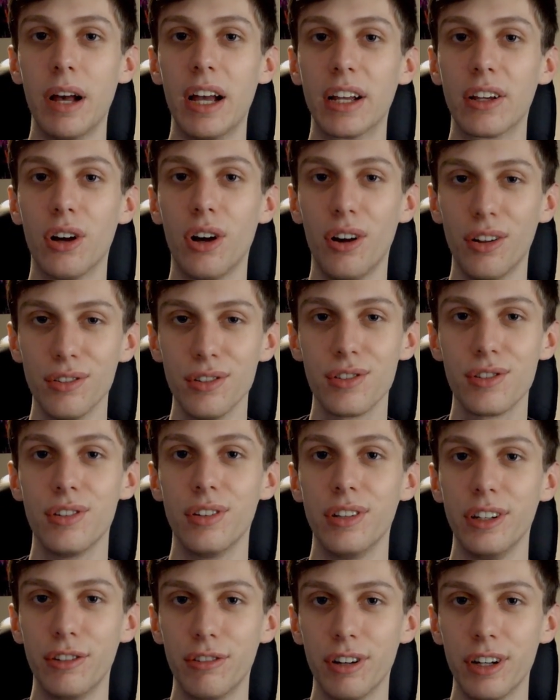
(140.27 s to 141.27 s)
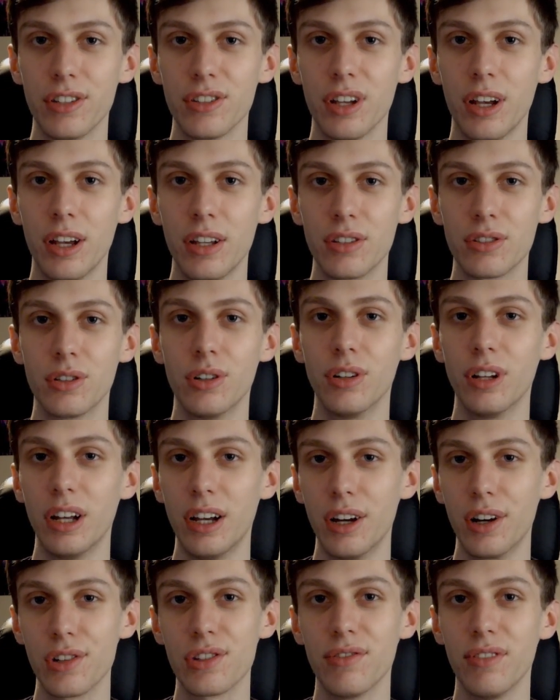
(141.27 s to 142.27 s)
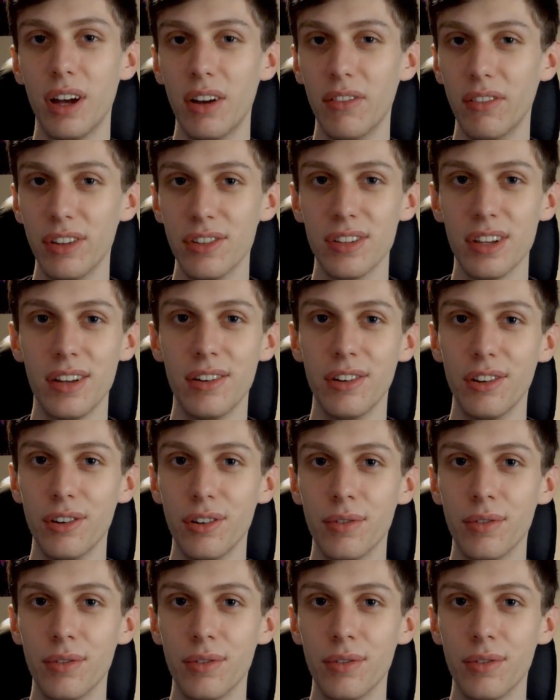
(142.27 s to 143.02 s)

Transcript: I constantly criticise called Ark Survival Ascended.